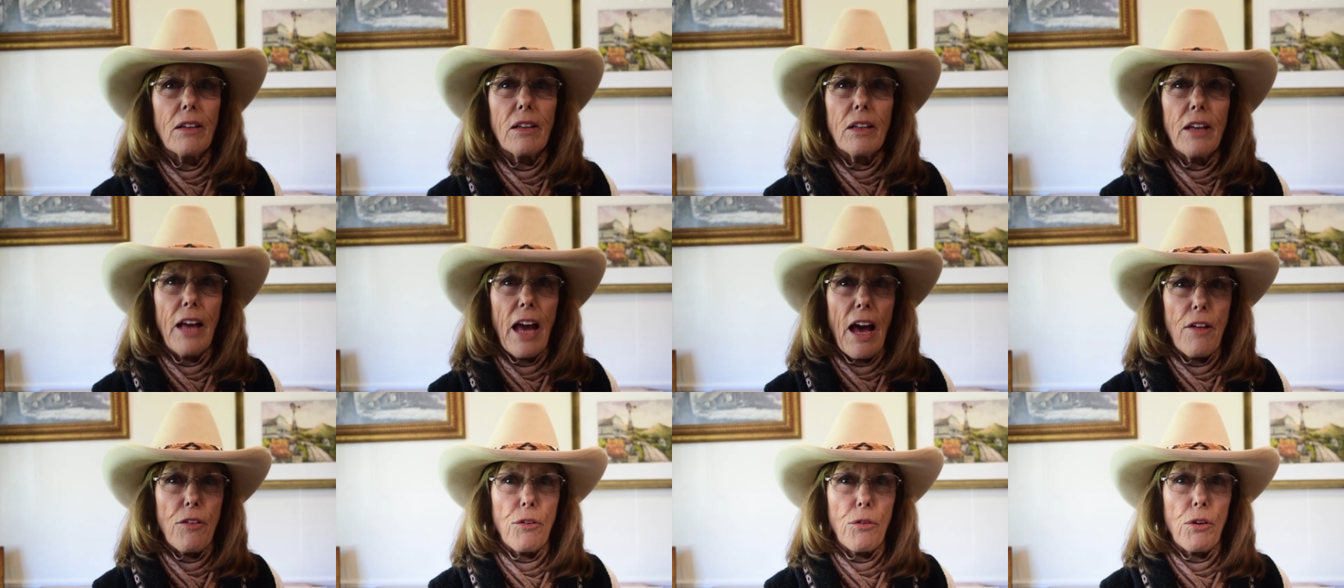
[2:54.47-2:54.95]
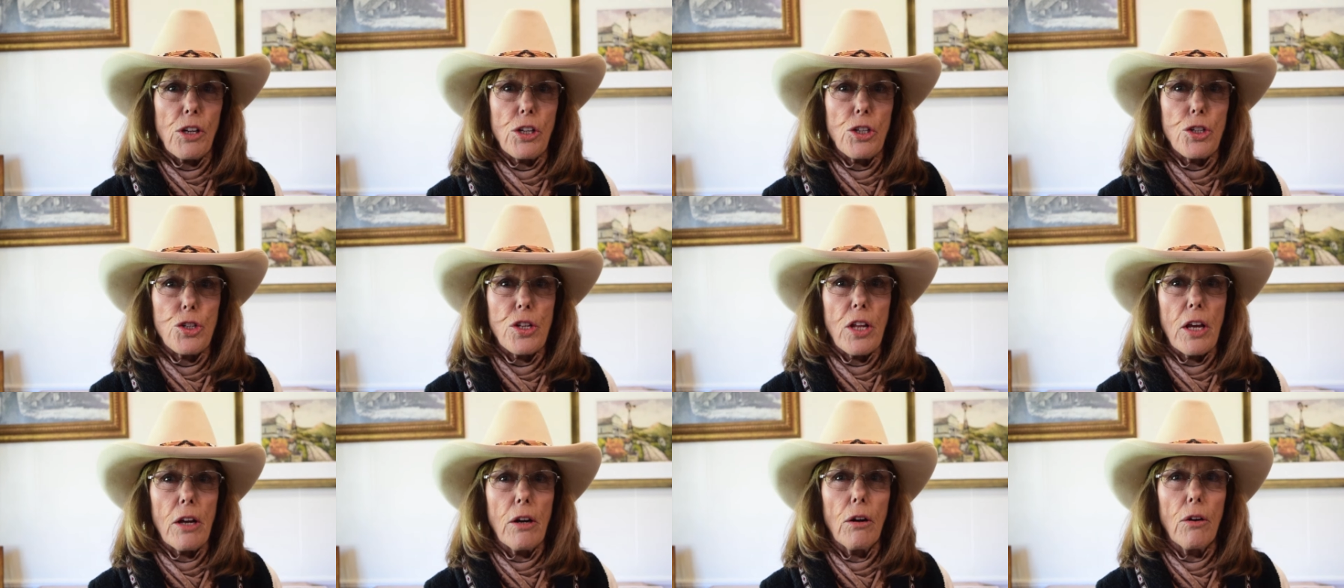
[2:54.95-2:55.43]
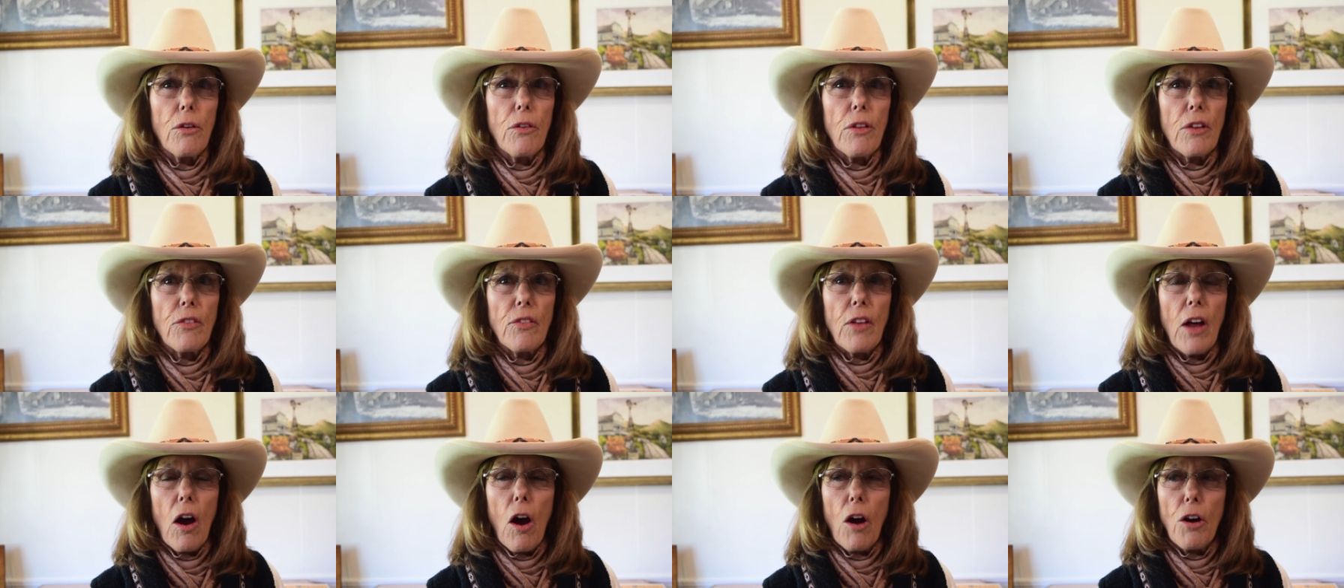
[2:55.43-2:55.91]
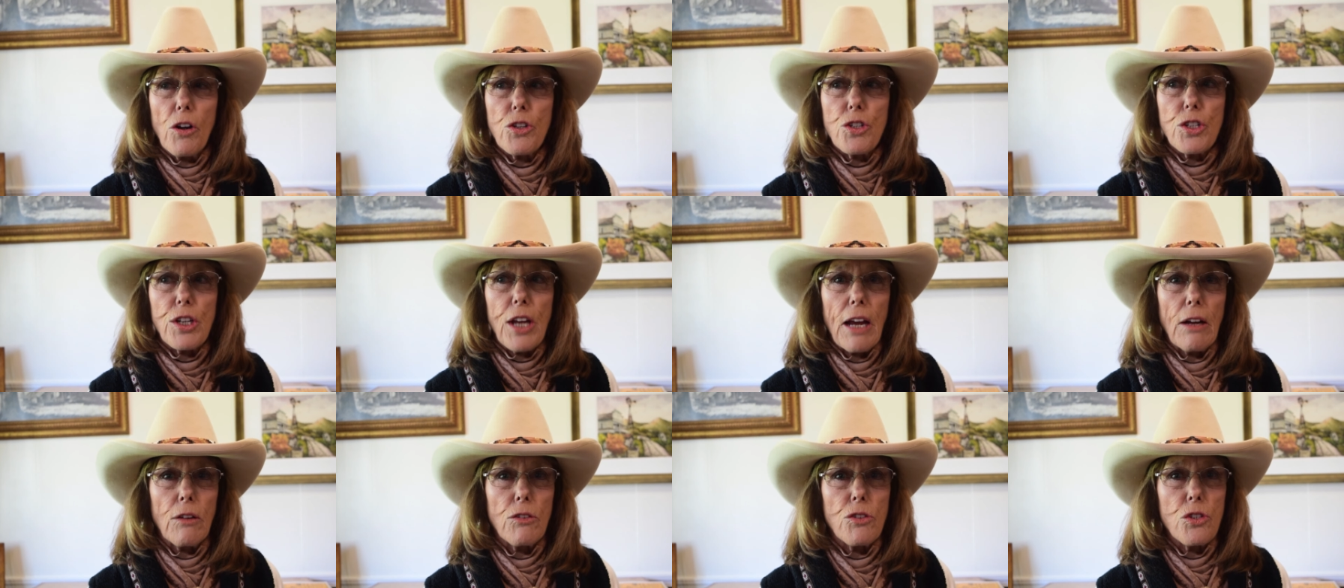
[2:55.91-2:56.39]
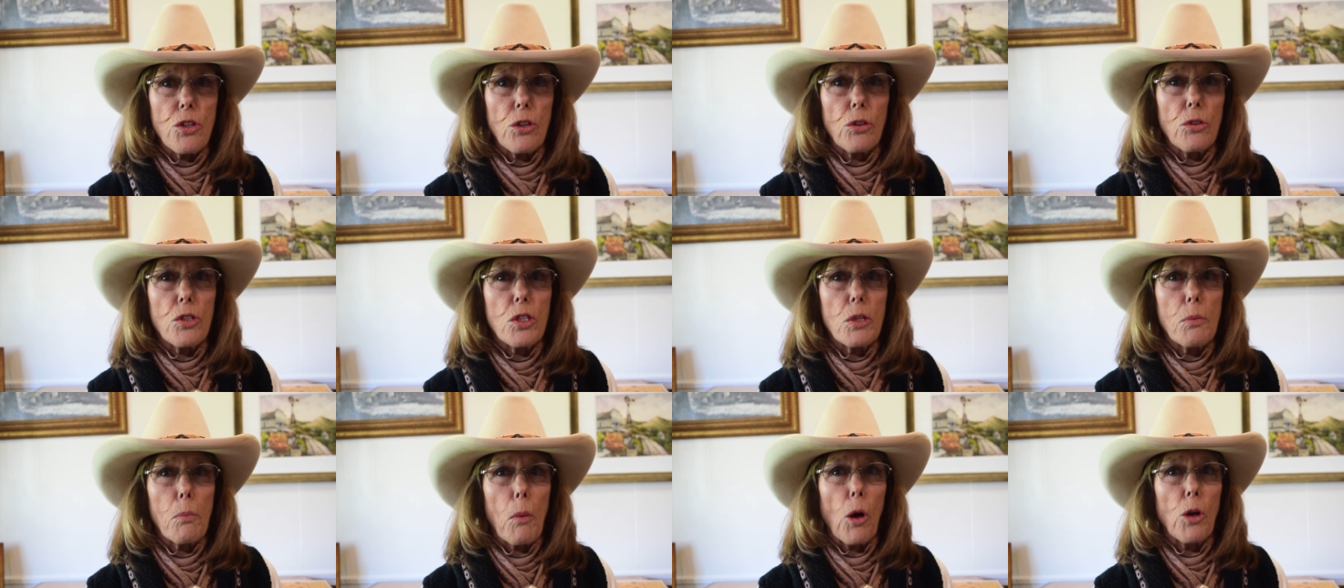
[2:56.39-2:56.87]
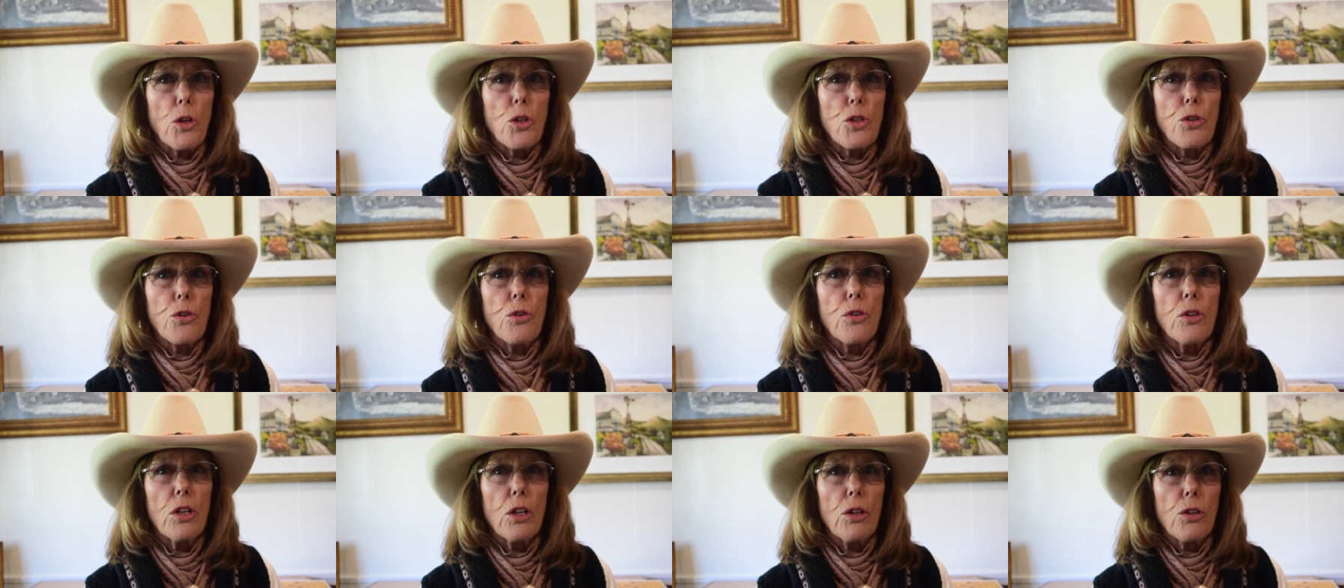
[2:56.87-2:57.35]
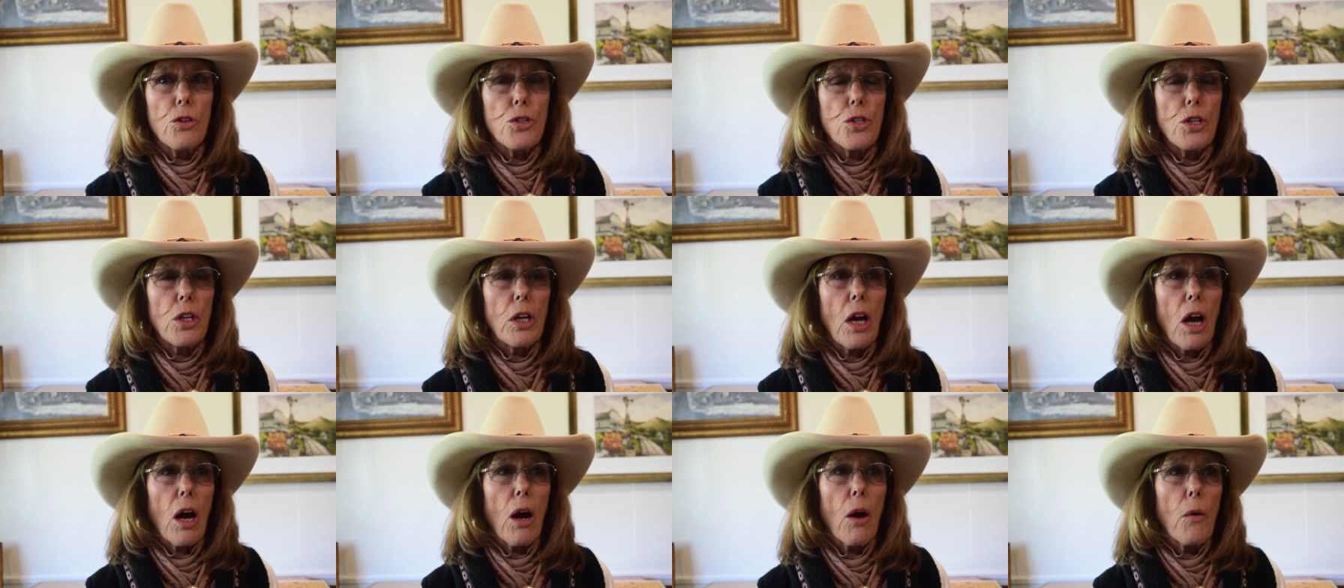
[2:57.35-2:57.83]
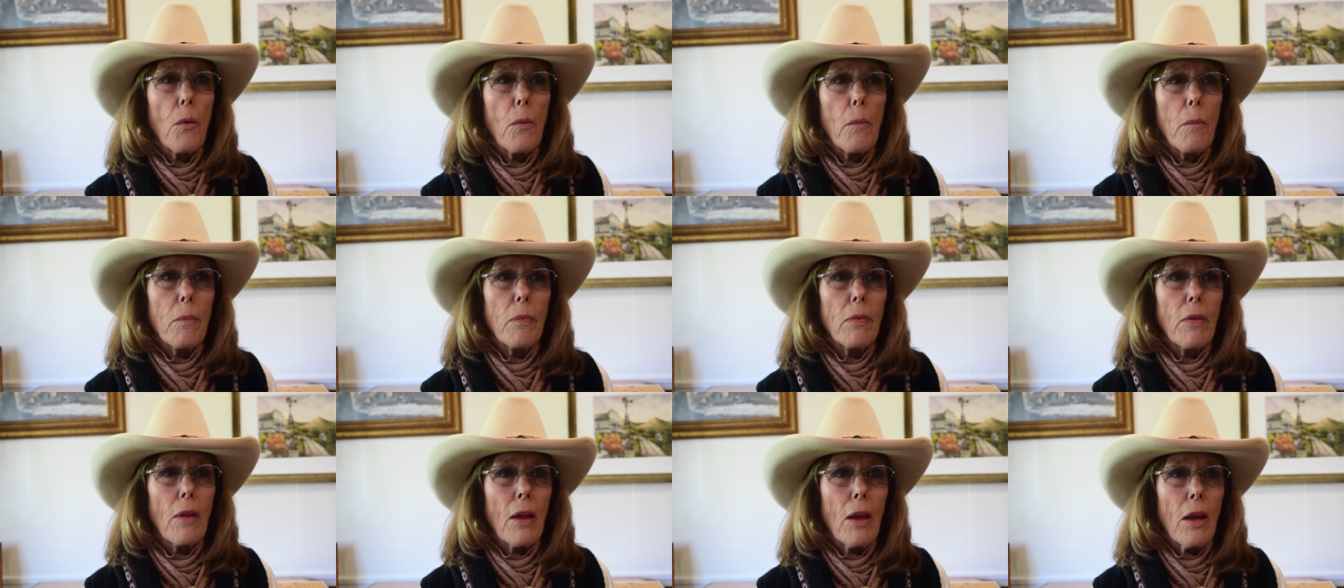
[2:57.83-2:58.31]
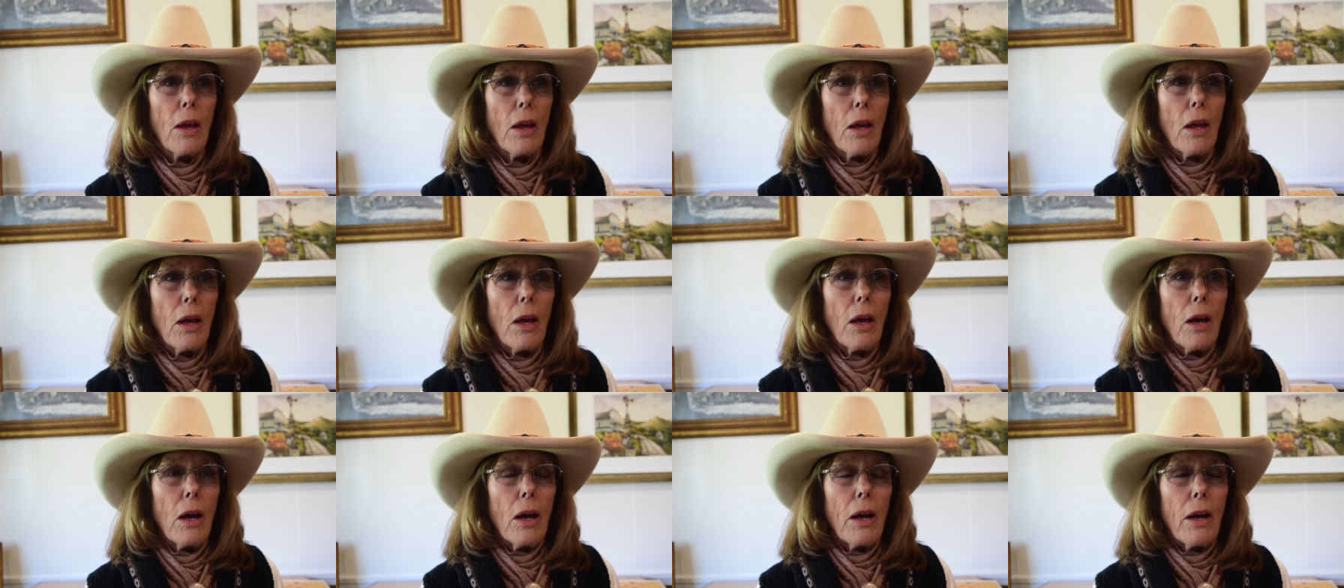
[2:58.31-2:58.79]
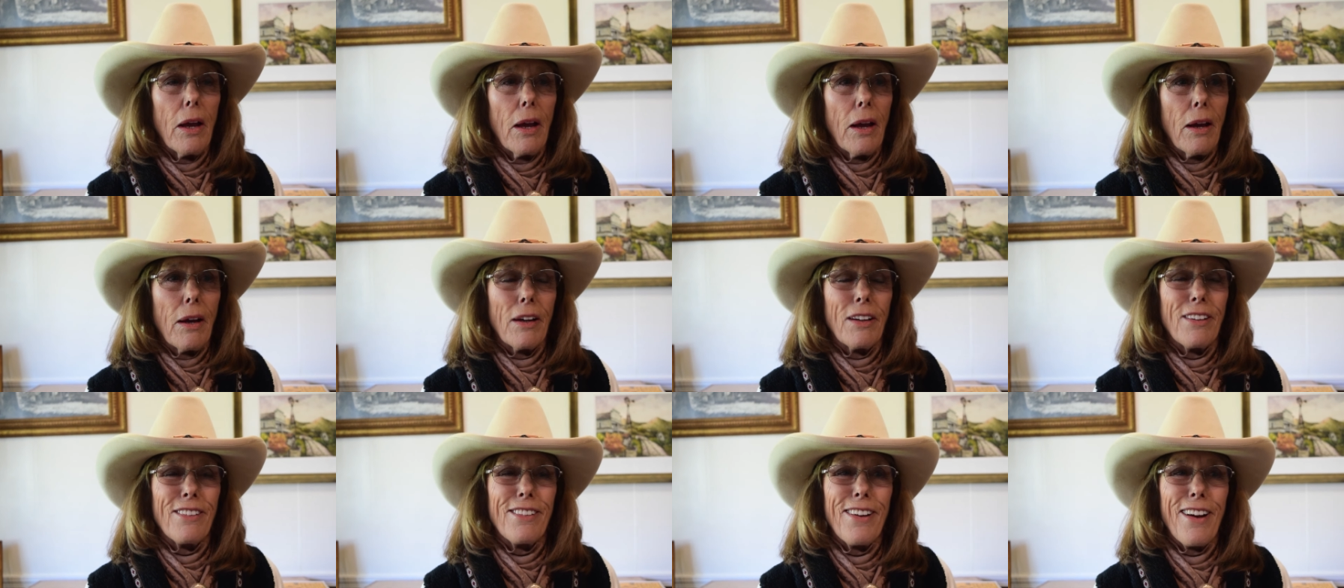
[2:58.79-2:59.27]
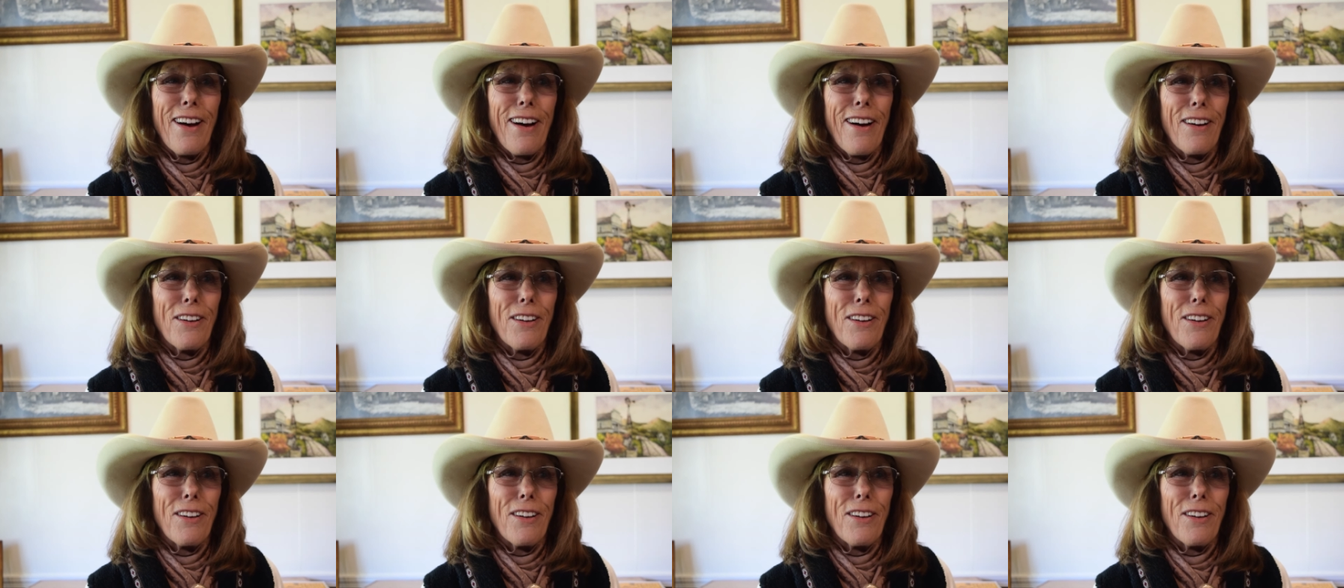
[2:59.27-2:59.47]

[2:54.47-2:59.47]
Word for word: gatherings there that the Arts Council sponsored years ago, and